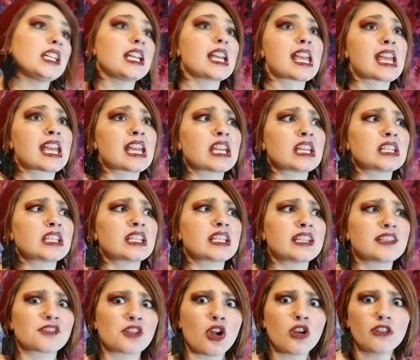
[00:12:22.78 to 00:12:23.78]
and he's
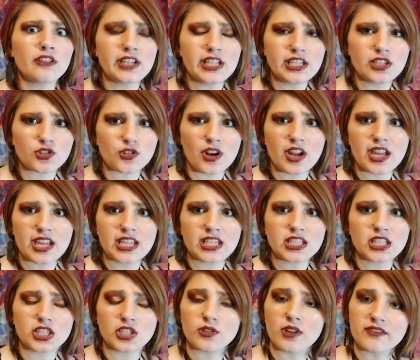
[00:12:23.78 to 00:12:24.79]
already trying to
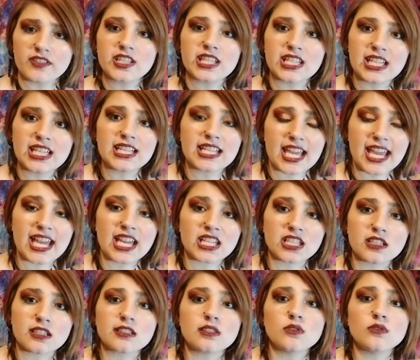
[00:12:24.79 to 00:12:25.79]
do everything he can
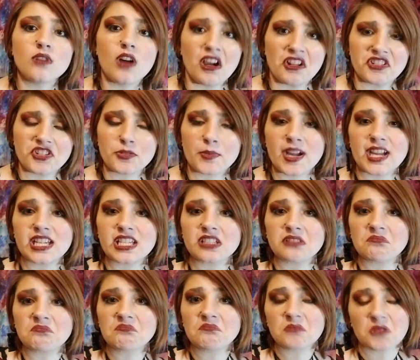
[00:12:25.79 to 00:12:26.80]
to undermine
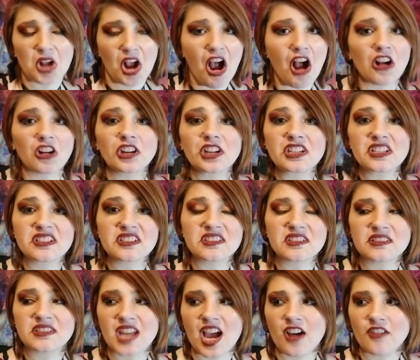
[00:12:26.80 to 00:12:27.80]
Congress
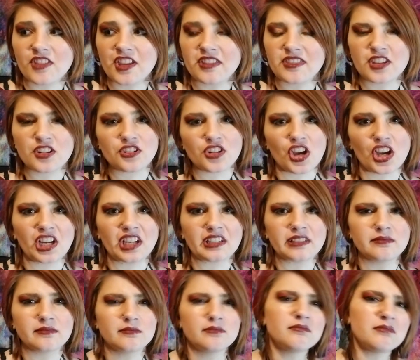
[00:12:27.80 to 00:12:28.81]
now that they're not
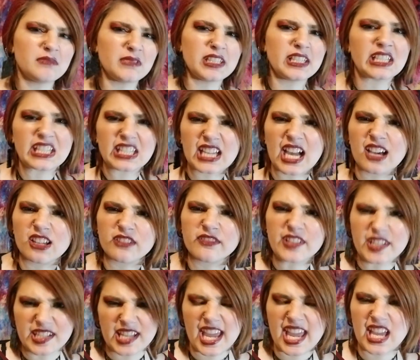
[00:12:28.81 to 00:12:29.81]
eating out of
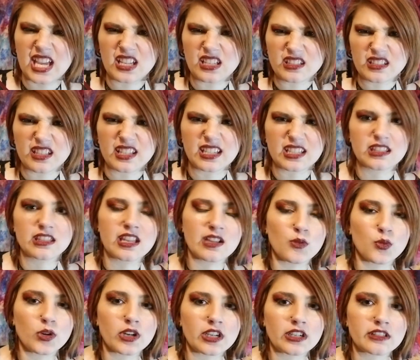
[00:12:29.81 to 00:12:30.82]
his hand like they
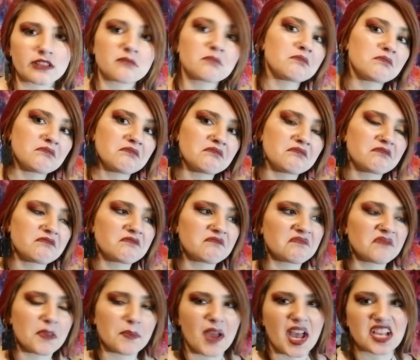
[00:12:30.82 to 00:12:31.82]
were
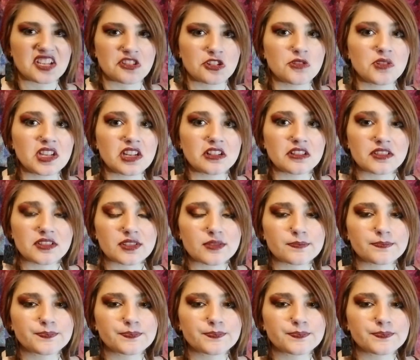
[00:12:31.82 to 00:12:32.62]
the past 2 years.